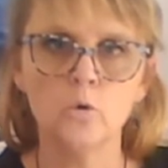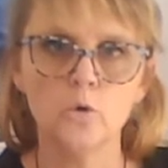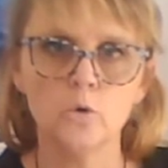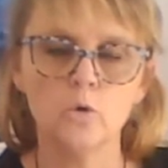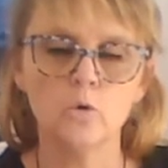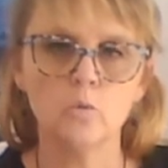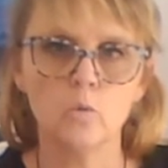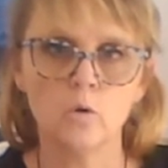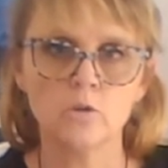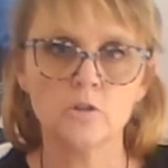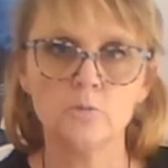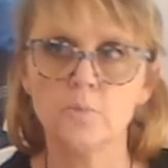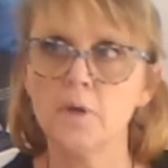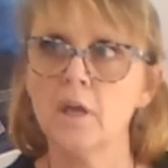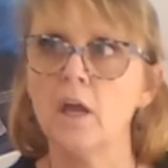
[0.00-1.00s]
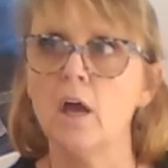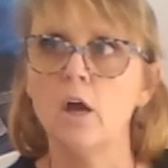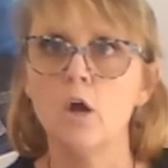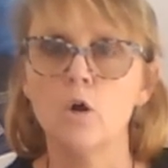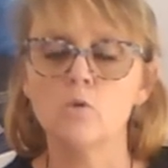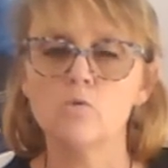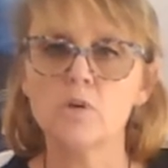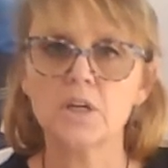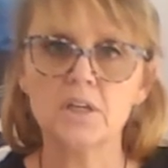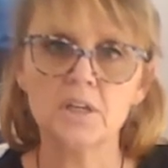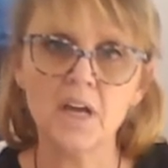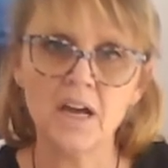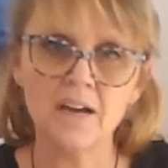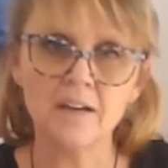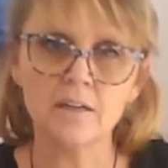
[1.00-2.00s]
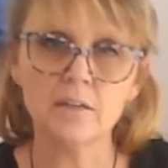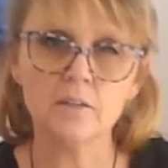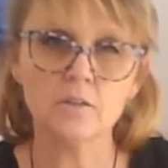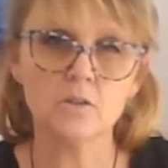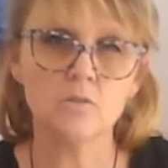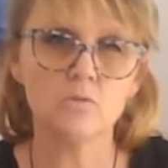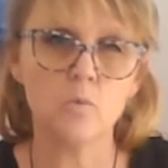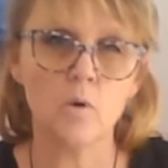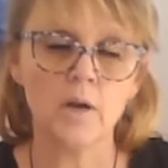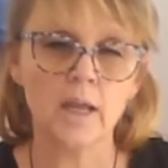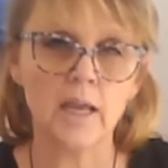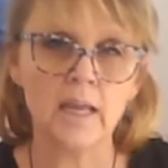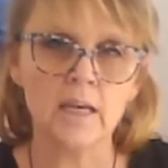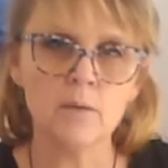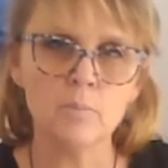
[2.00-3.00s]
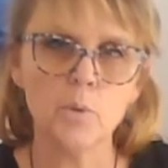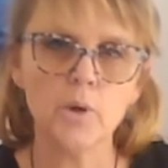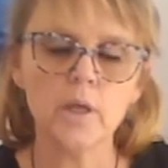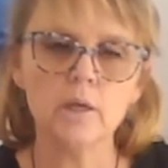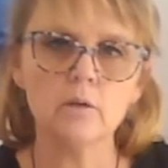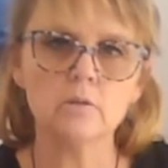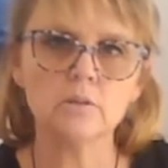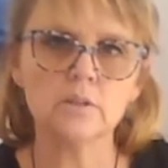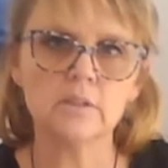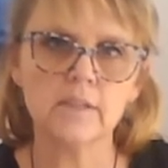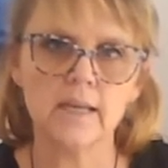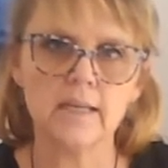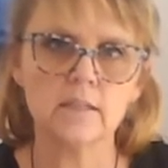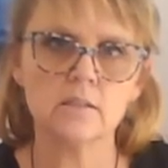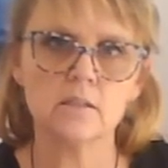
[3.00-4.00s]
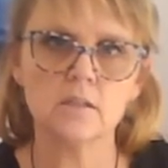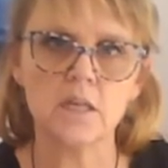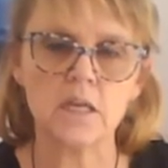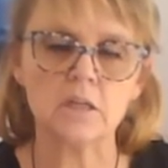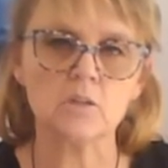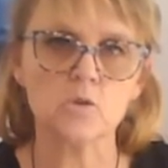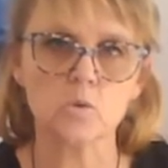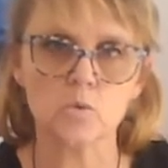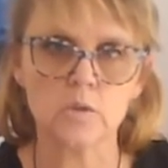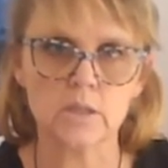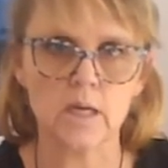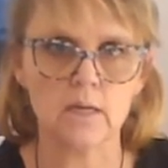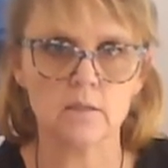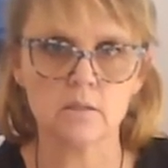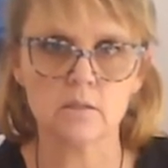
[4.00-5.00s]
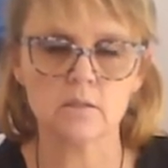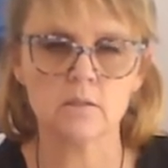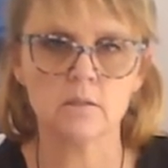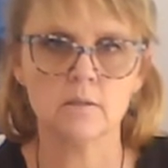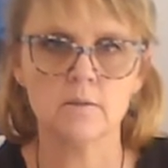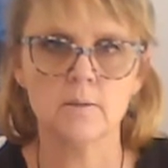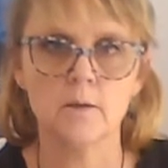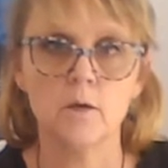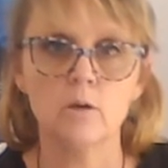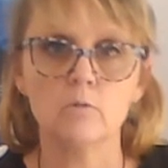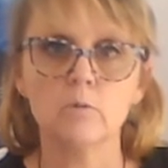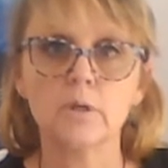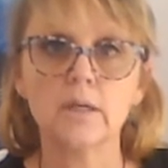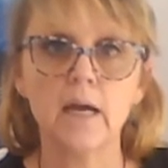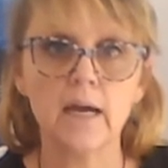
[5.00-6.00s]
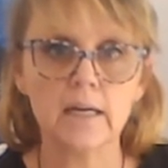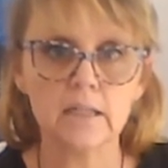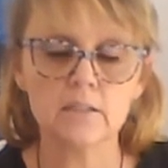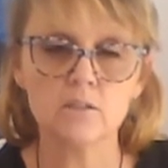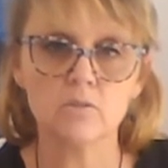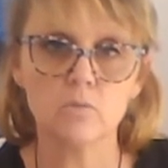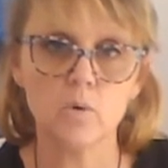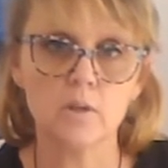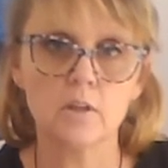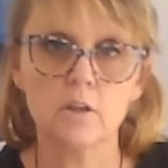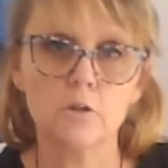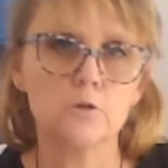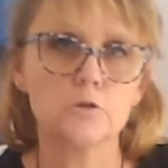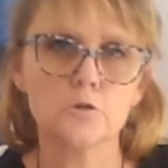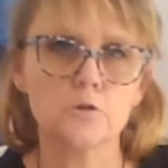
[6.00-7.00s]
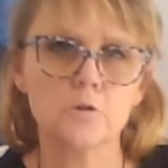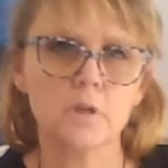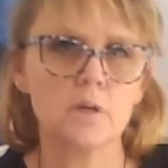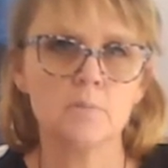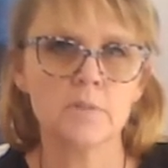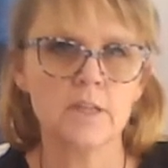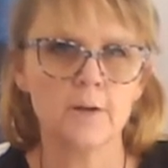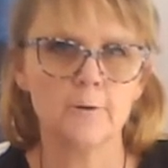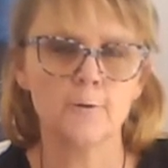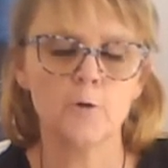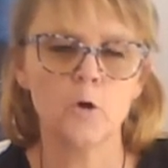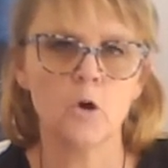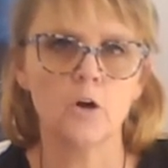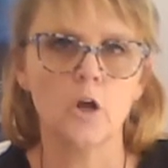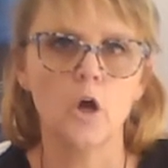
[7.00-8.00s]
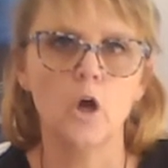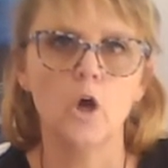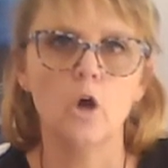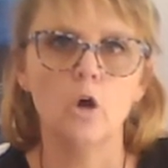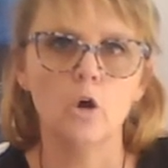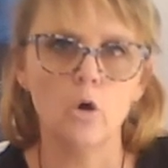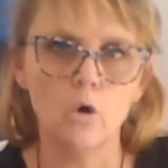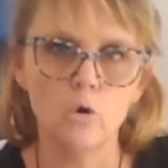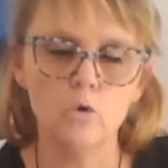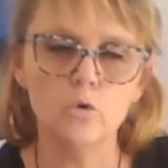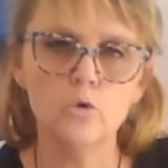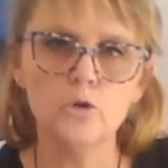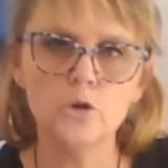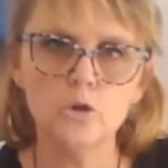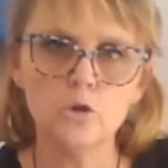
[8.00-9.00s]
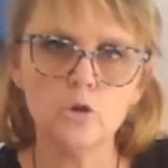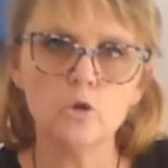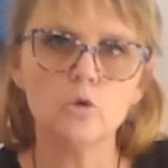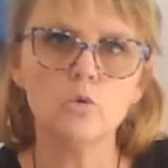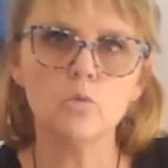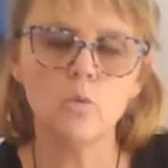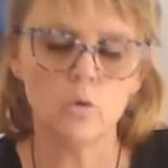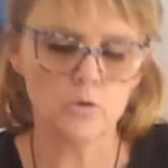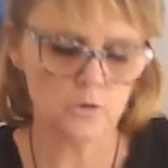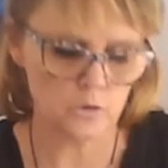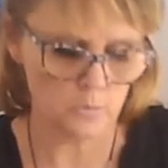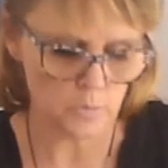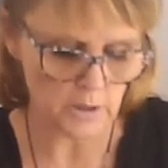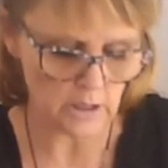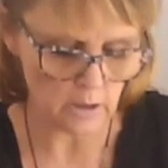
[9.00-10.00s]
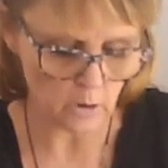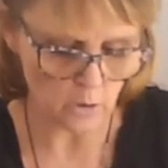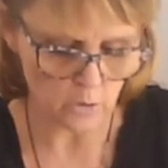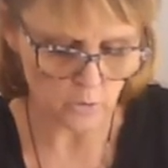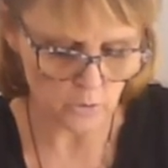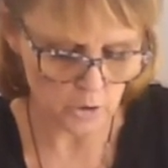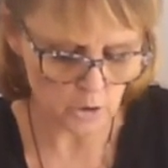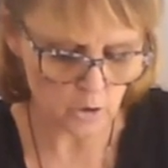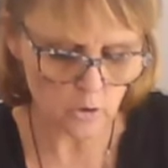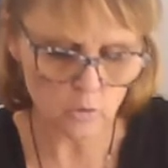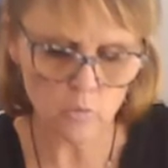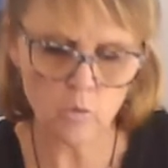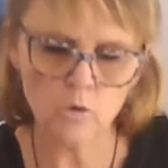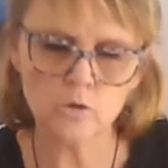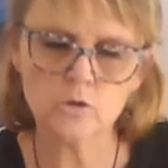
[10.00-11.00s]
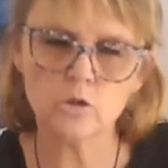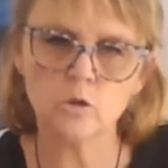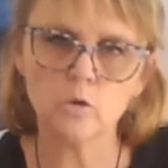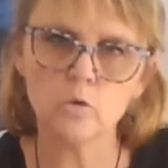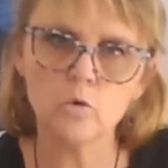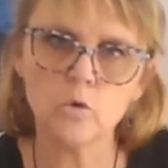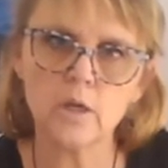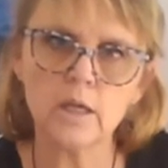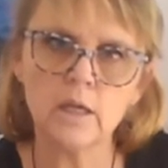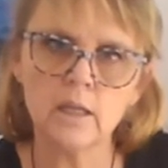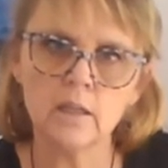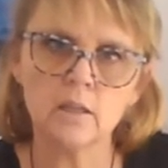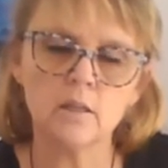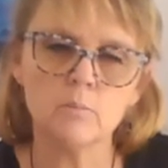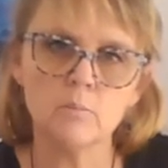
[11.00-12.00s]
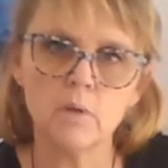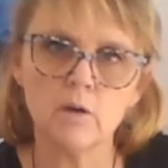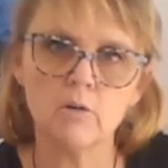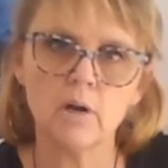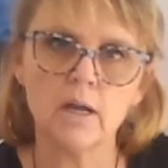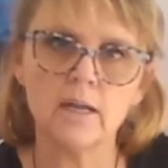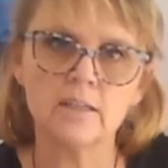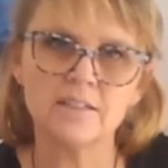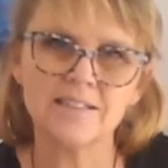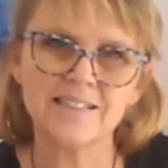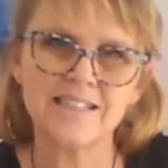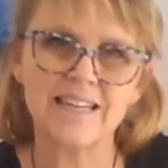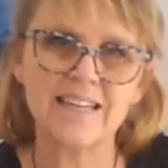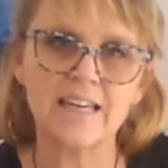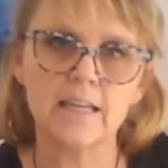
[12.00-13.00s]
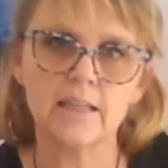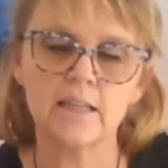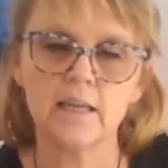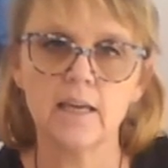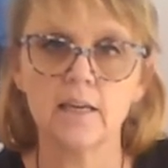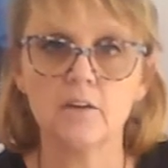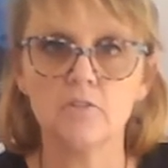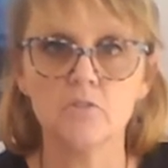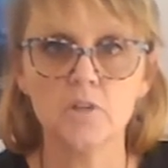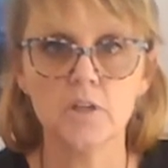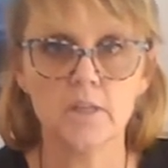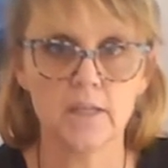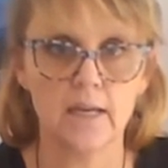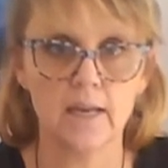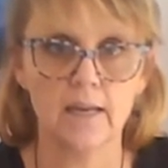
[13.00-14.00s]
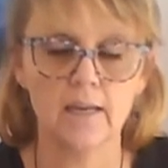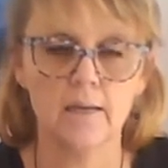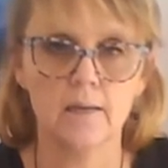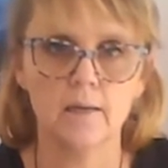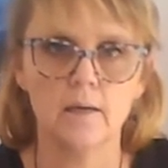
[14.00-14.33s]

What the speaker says: you want to be, regardless of what anybody else says, thinks, or does, regardless of whether the truth comes out or not. Who do you want to be? Who do you want to look in the mirror and see at the end of the day?